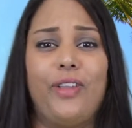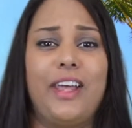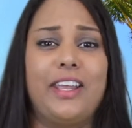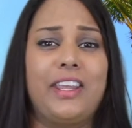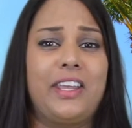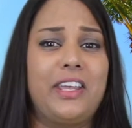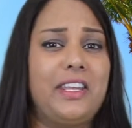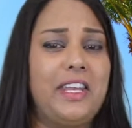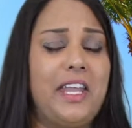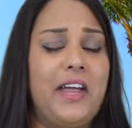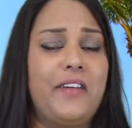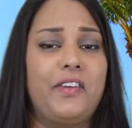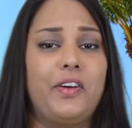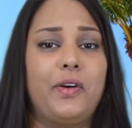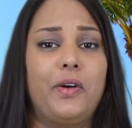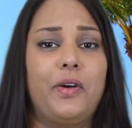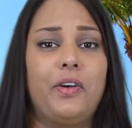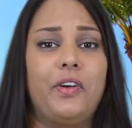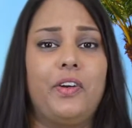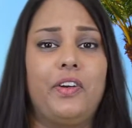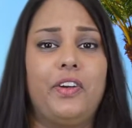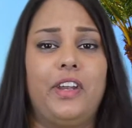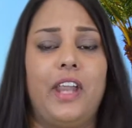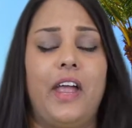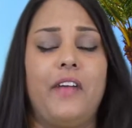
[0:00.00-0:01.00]
Like, you
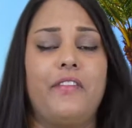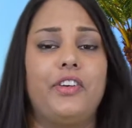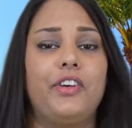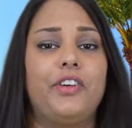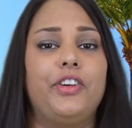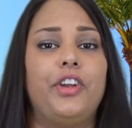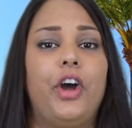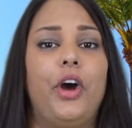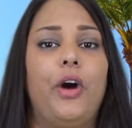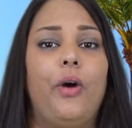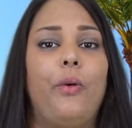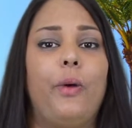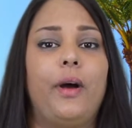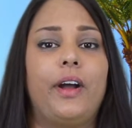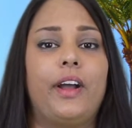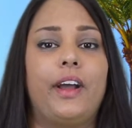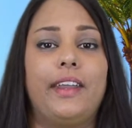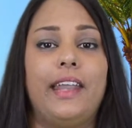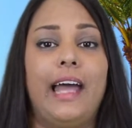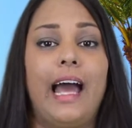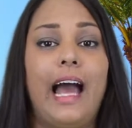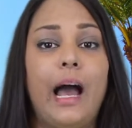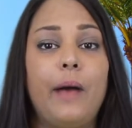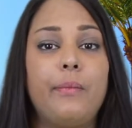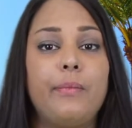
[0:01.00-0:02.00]
never know what could
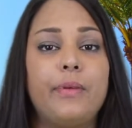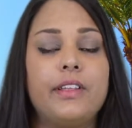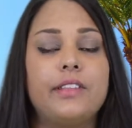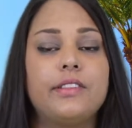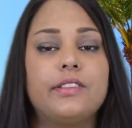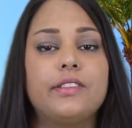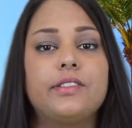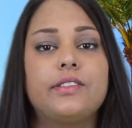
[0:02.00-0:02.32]
happen.